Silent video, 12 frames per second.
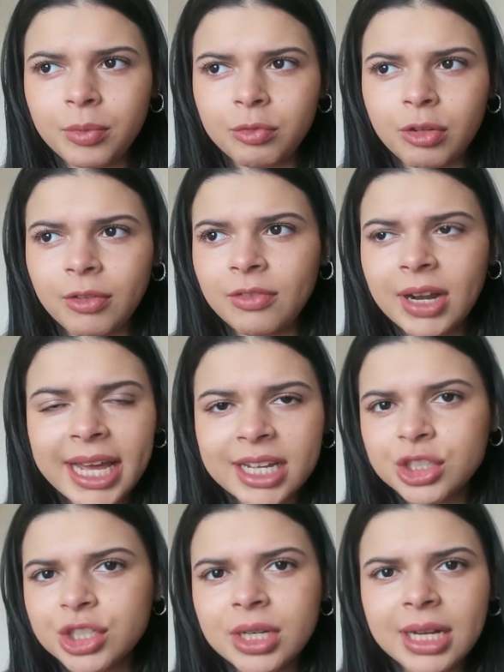
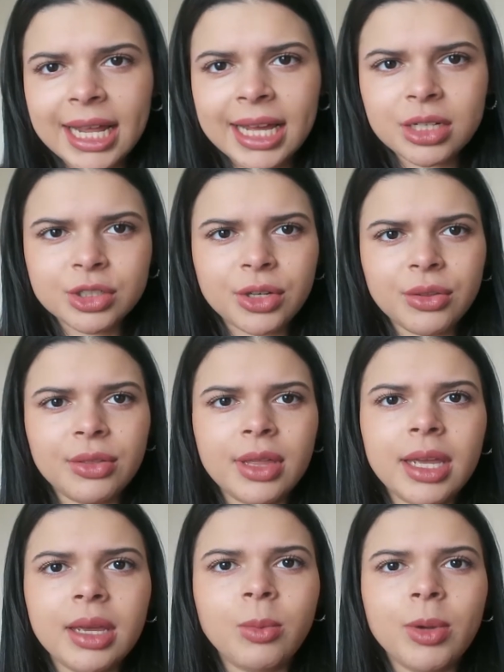Reflection lecture
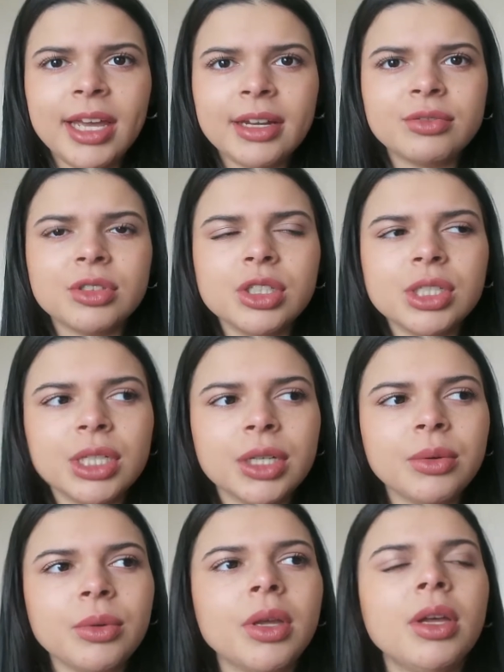thing we have to
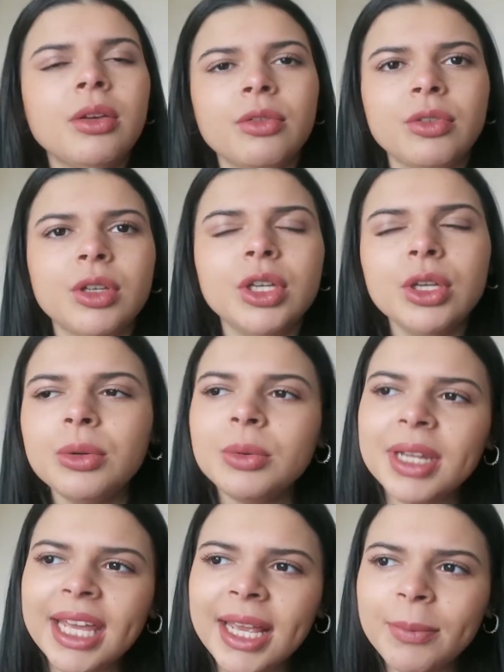do for
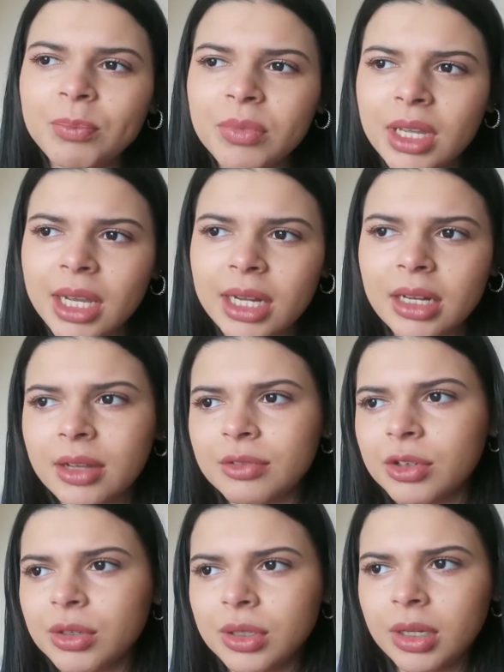uni. And
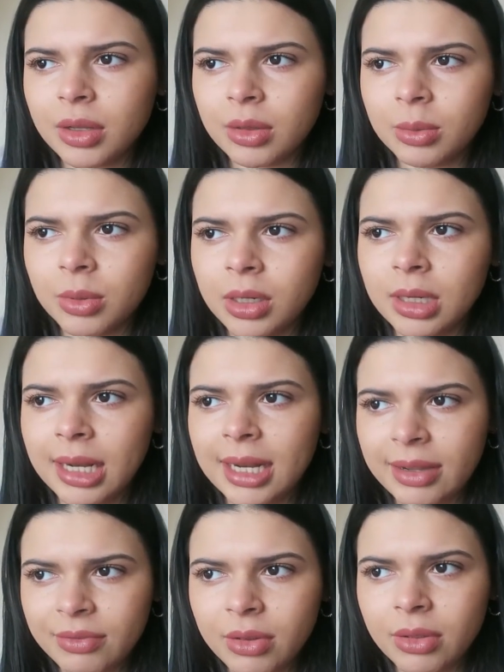I've got another one,
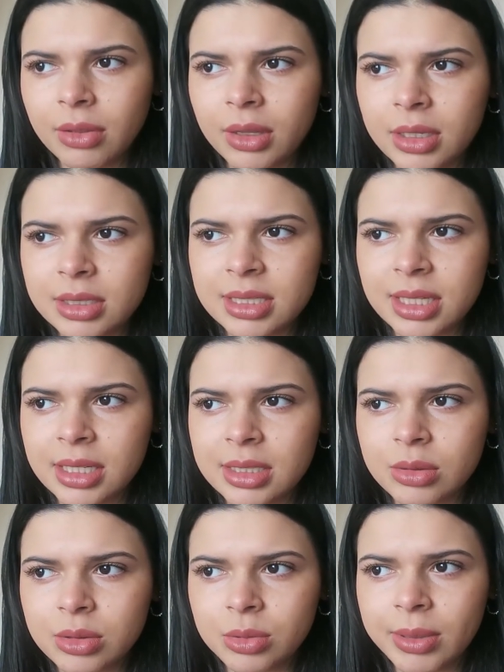11:30
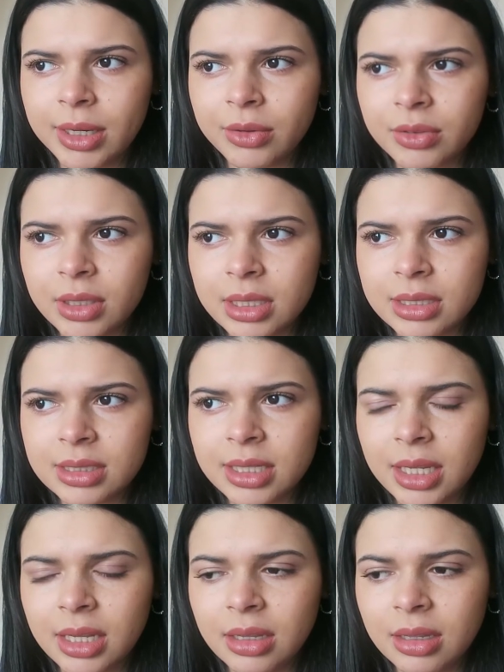till
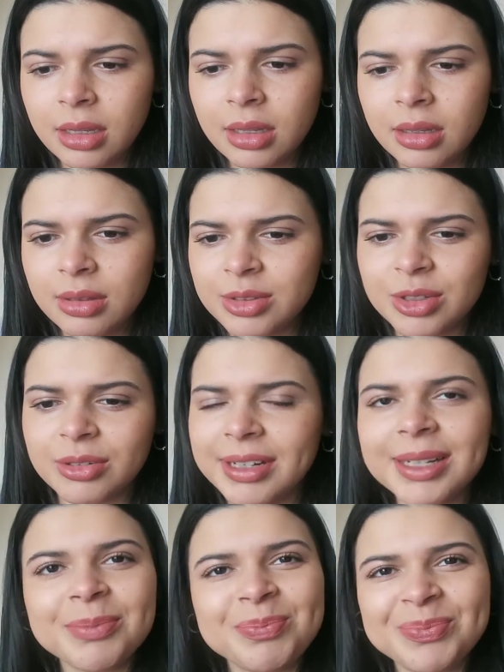12:30.
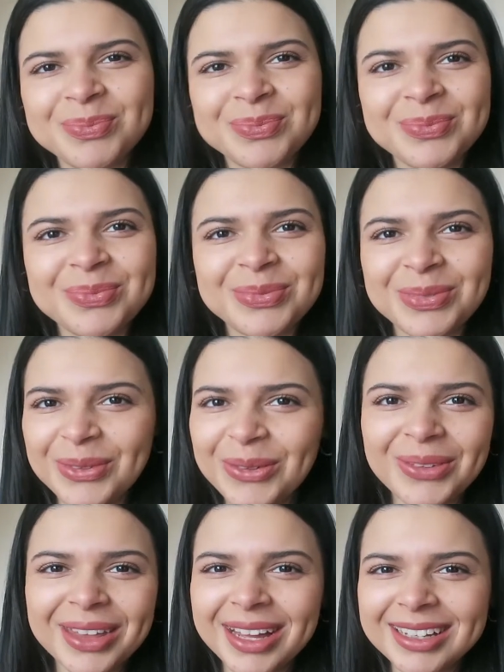Sorry,
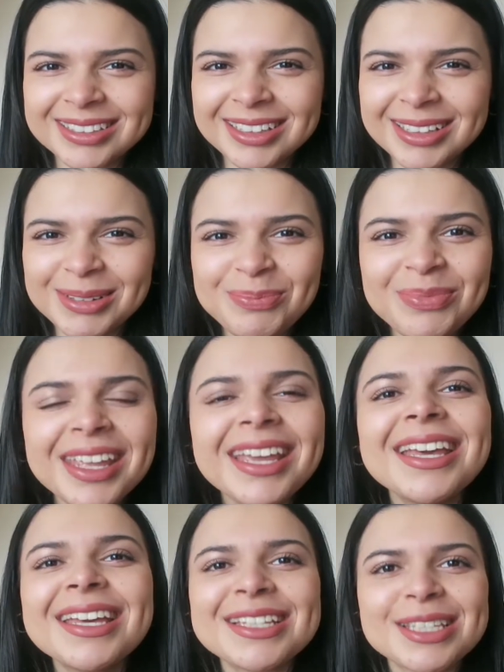not that time.
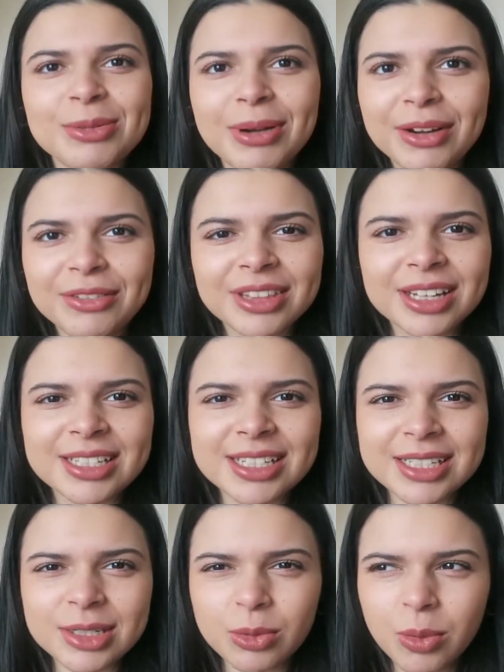
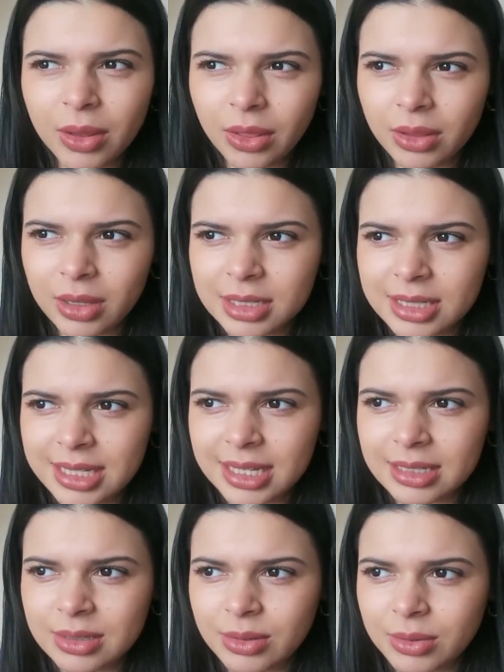12:30 till
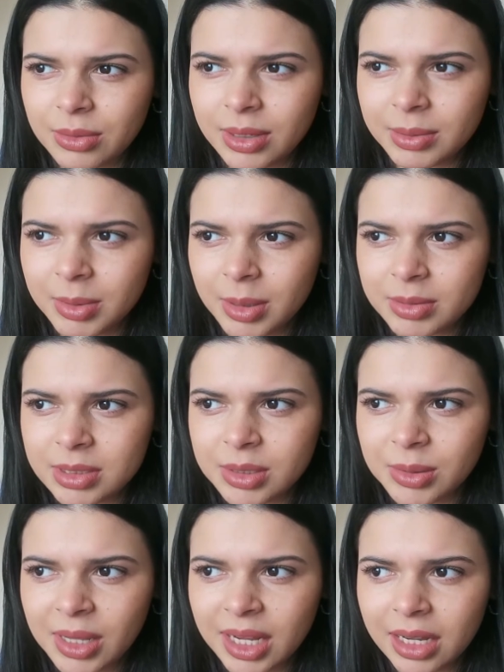1:30. So I'm going to
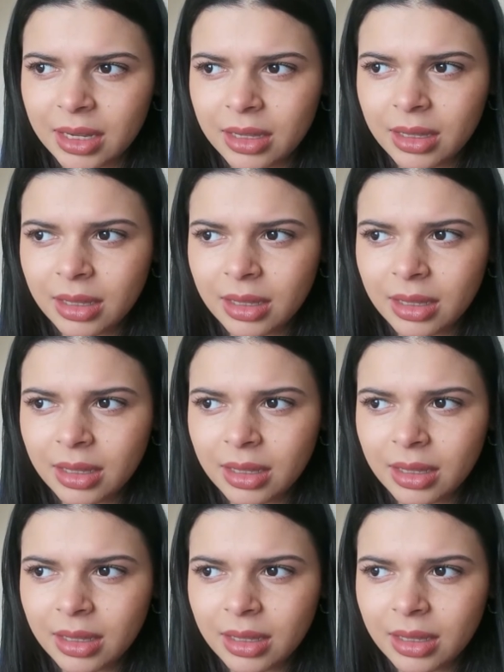do that.